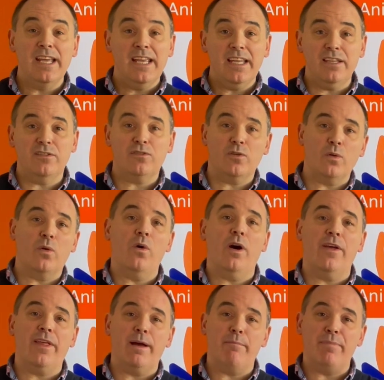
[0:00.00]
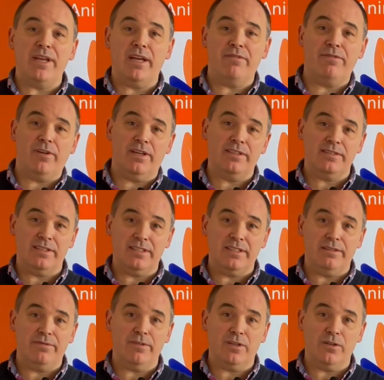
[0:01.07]
is to acquire that BFI
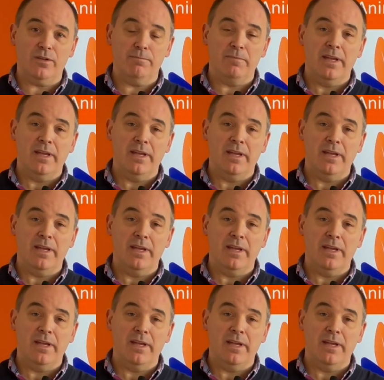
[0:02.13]
certificate.